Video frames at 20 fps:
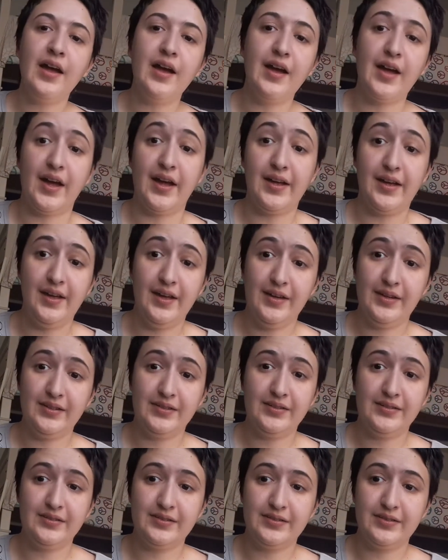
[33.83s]
I
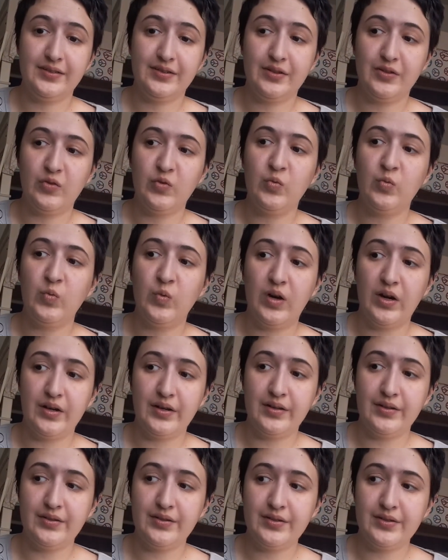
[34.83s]

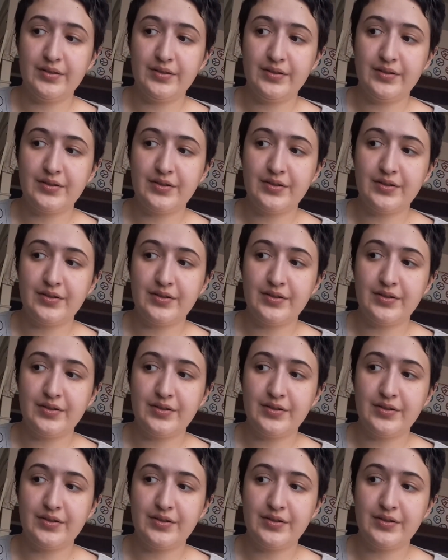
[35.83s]
want